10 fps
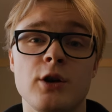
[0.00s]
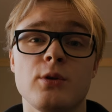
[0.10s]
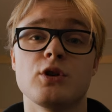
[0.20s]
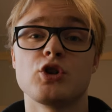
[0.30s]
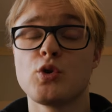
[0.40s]
and
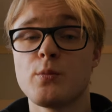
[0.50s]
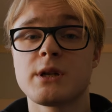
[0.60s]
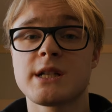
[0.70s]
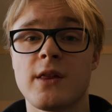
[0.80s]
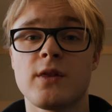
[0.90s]
you can
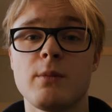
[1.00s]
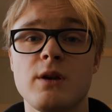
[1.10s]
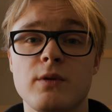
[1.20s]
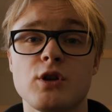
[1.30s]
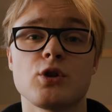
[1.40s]
superset them
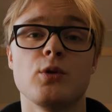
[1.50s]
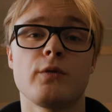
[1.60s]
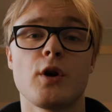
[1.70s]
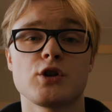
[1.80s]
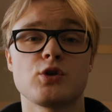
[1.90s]
even. So you
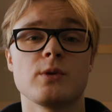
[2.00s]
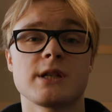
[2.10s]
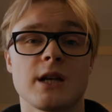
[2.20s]
first do a